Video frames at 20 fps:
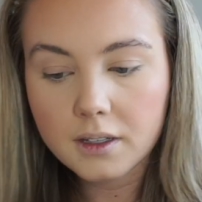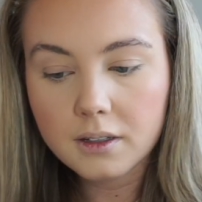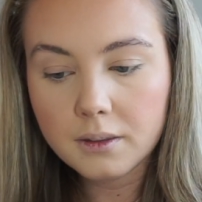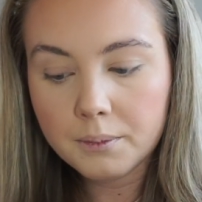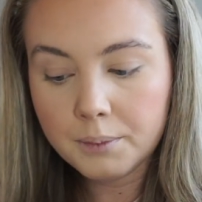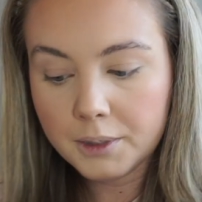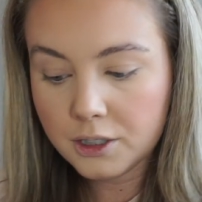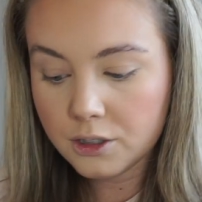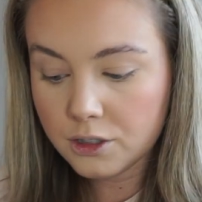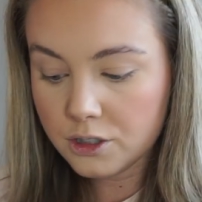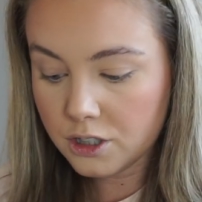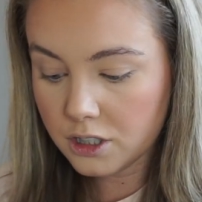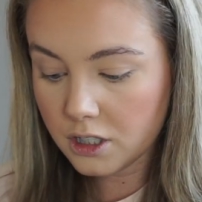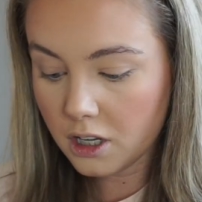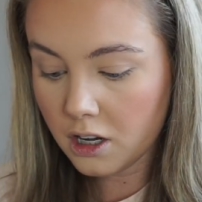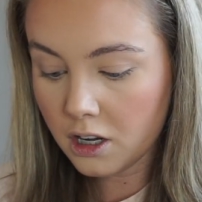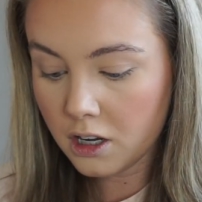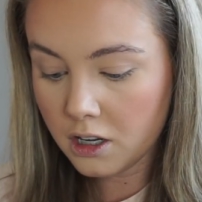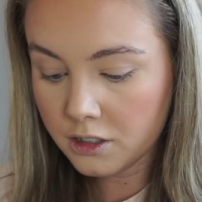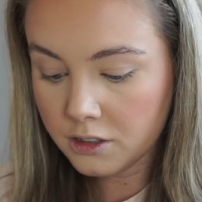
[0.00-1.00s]
Because
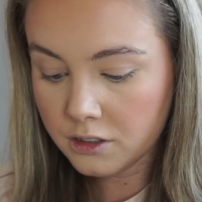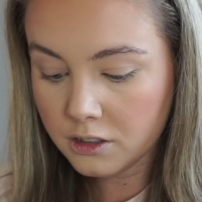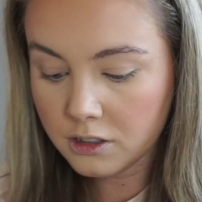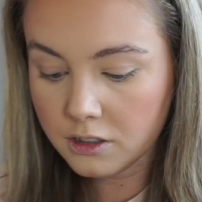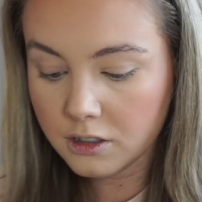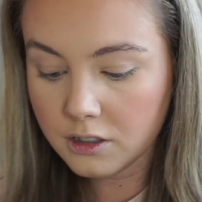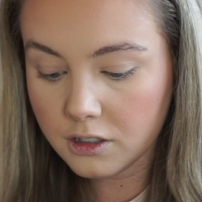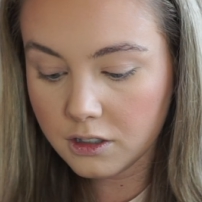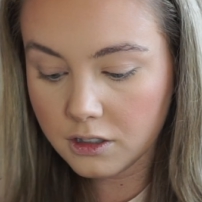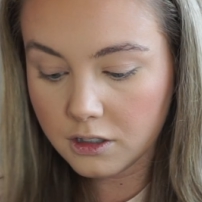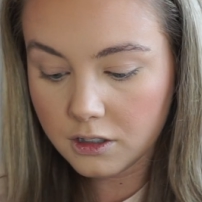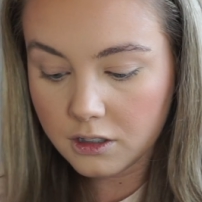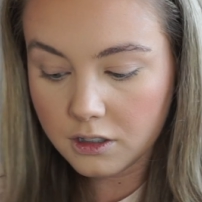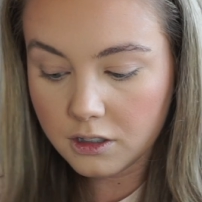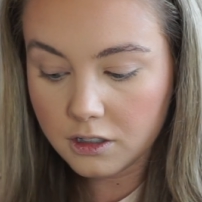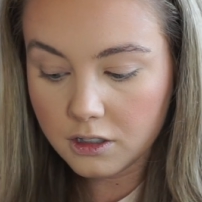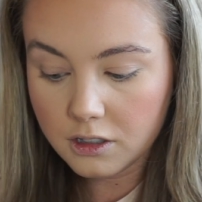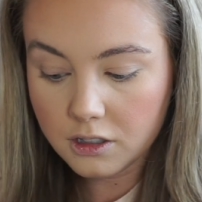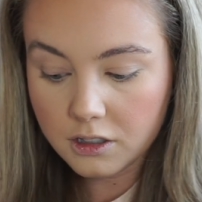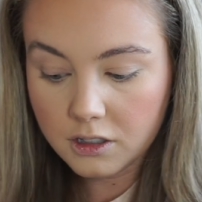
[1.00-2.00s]
on
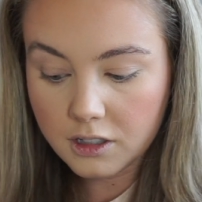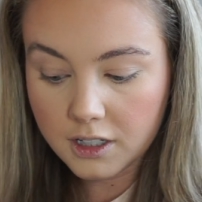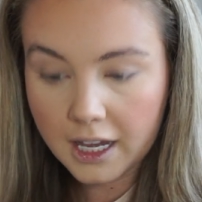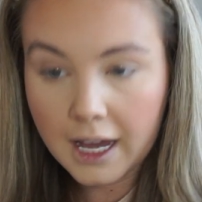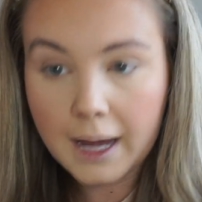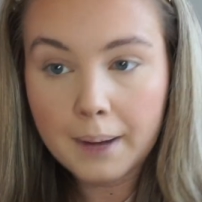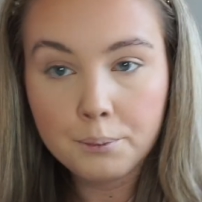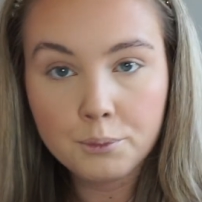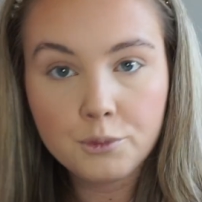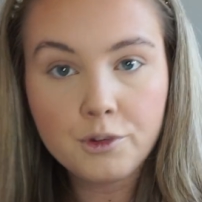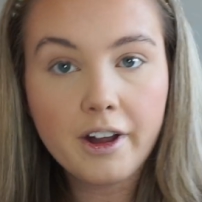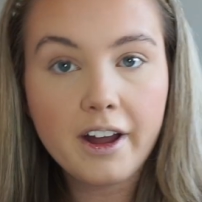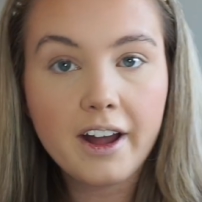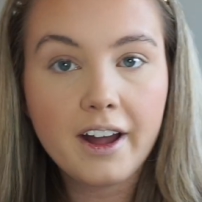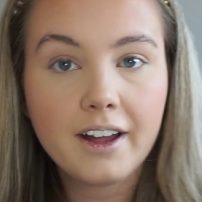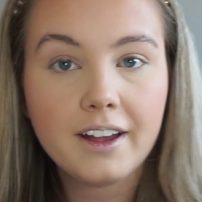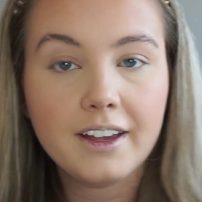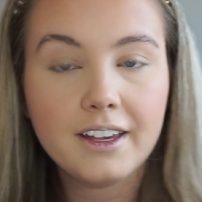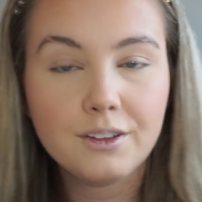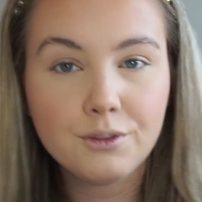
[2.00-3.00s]

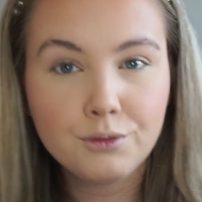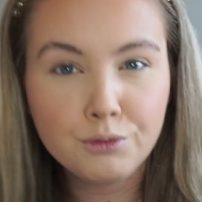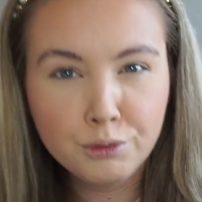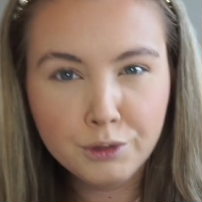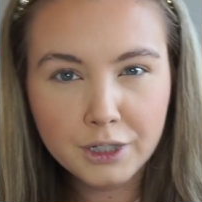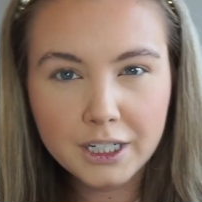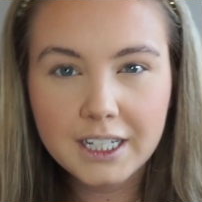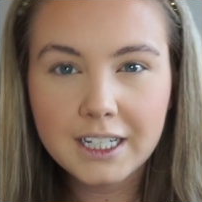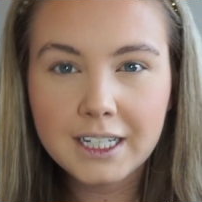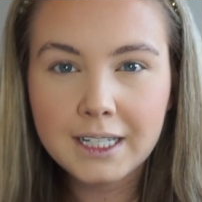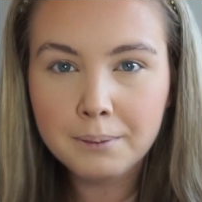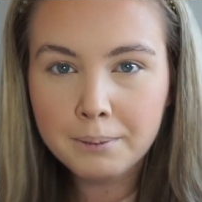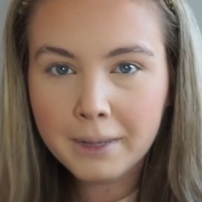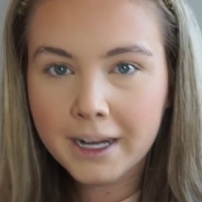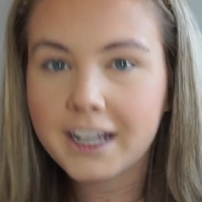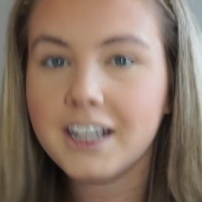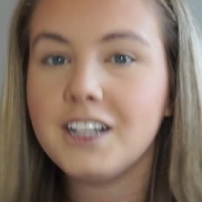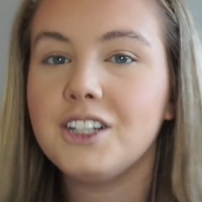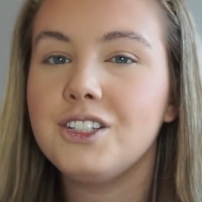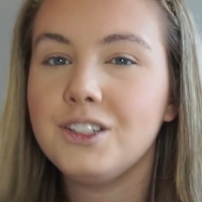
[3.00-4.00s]
camera it really
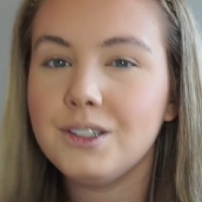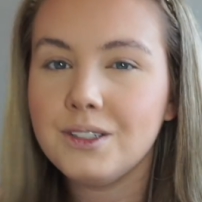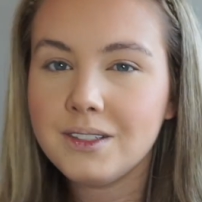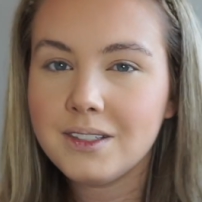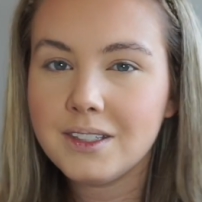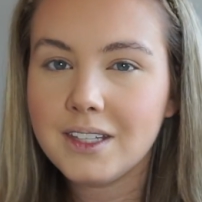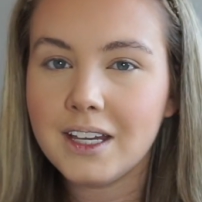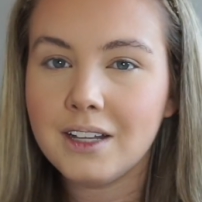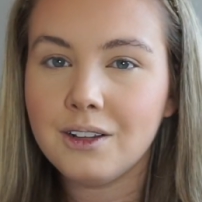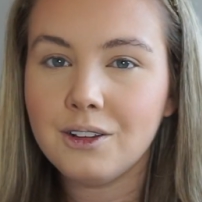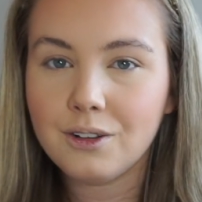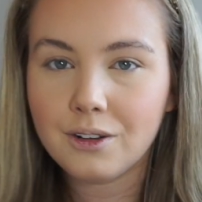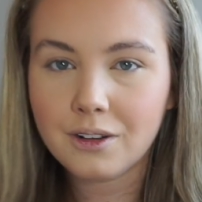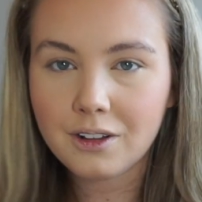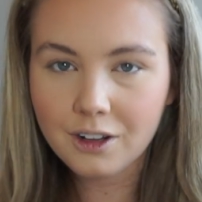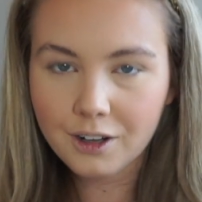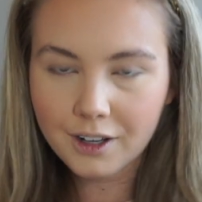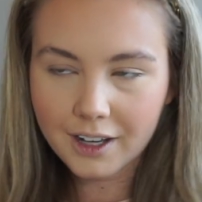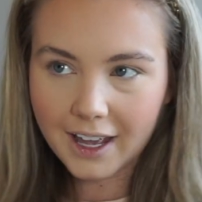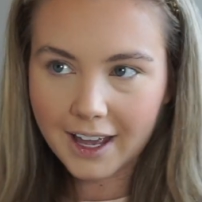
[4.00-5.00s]
makes your skin look
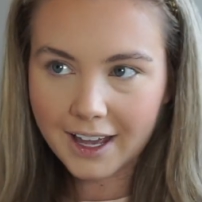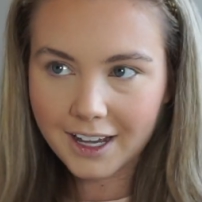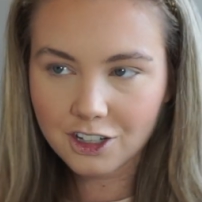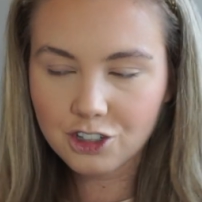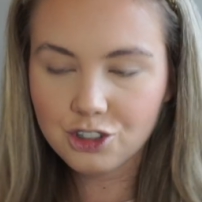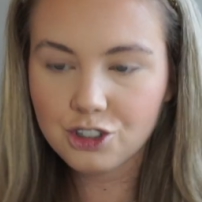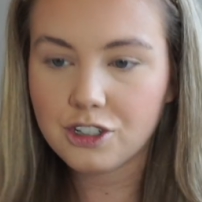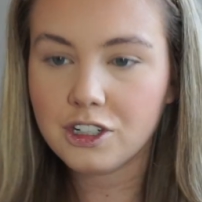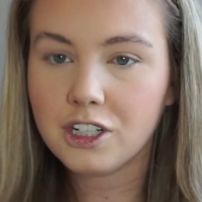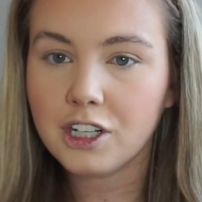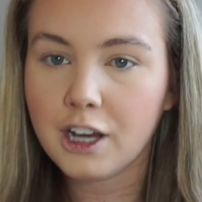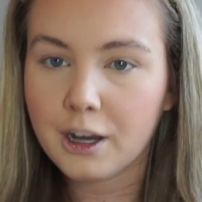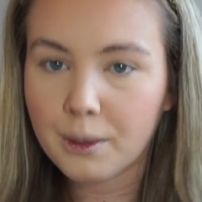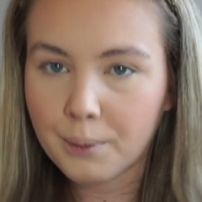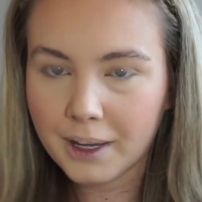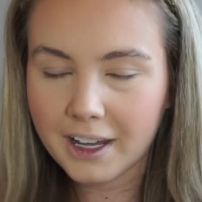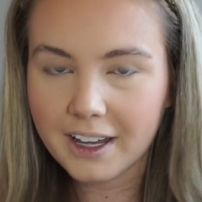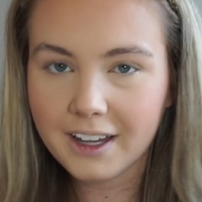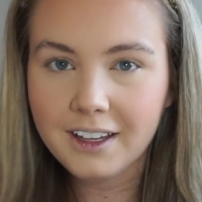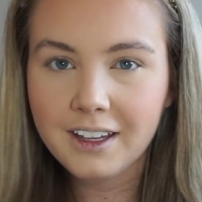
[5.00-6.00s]
like extra
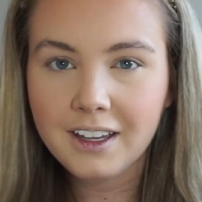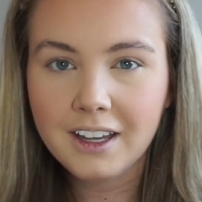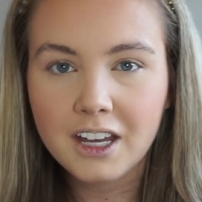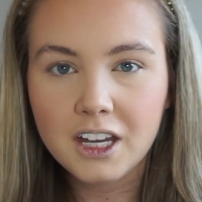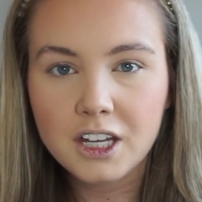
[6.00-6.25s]
glowy,